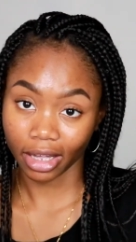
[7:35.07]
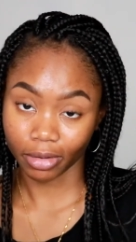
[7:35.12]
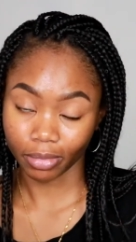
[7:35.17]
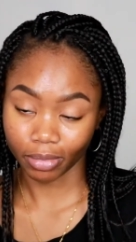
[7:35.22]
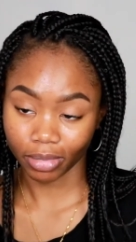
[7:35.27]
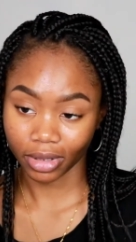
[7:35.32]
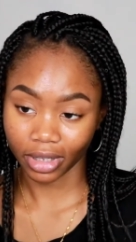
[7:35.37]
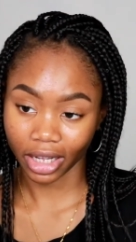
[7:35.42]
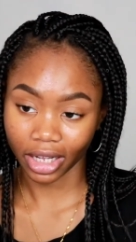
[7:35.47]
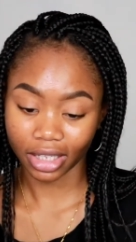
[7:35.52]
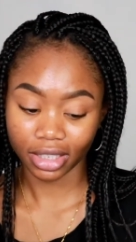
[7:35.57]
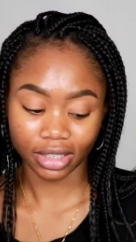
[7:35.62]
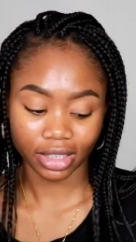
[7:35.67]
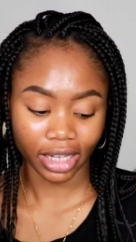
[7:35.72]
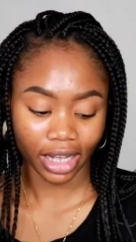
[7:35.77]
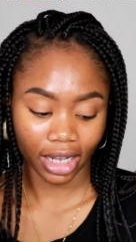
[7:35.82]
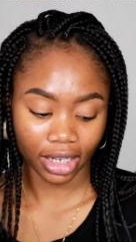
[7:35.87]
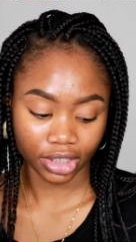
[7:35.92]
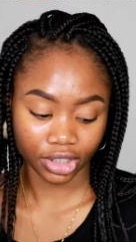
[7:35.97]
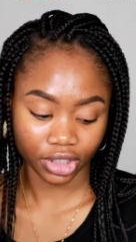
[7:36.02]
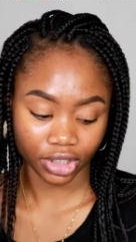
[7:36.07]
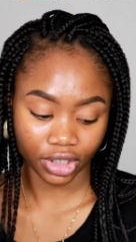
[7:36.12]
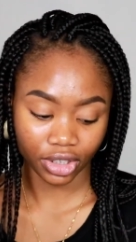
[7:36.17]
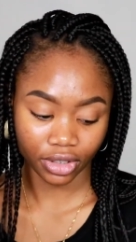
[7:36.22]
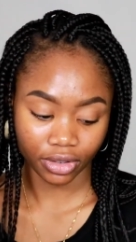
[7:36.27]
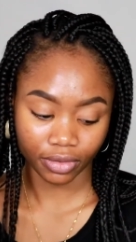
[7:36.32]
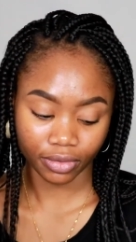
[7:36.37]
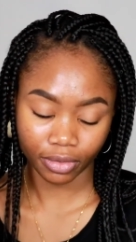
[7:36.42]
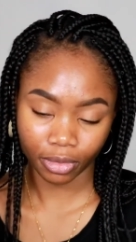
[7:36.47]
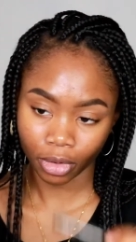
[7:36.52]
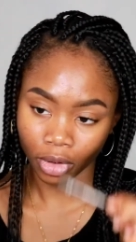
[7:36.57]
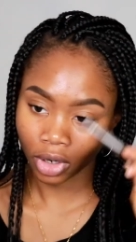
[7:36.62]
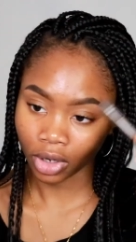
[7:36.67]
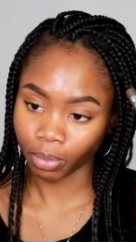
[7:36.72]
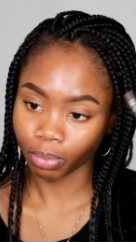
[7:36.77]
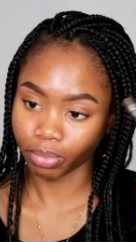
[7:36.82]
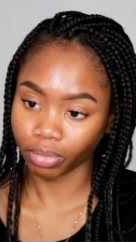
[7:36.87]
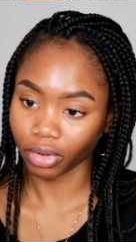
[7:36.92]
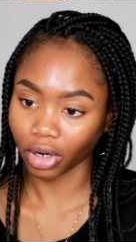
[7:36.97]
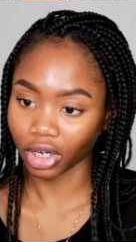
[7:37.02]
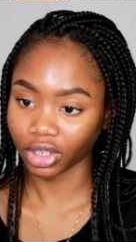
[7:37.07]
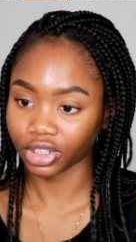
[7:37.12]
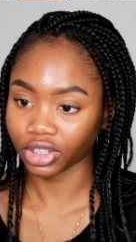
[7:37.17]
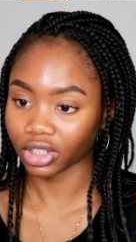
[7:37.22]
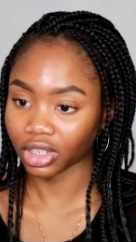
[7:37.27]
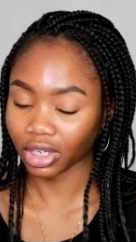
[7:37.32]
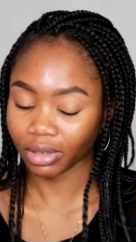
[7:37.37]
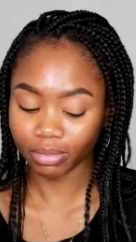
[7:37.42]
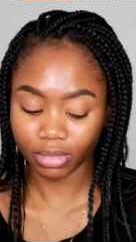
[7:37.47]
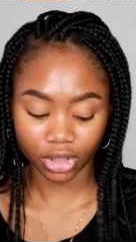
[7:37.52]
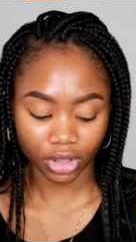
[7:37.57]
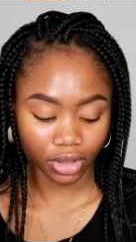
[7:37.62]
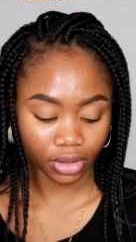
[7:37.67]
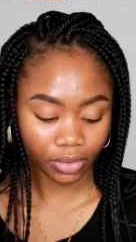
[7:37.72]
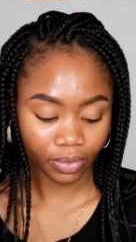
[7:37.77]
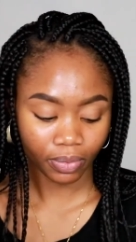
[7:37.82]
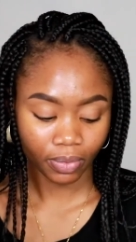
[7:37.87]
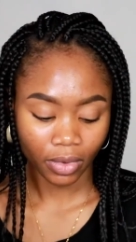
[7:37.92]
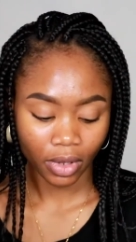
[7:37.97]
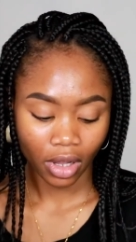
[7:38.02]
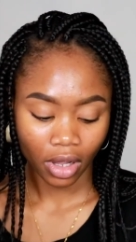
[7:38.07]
in place as you've brushed them too.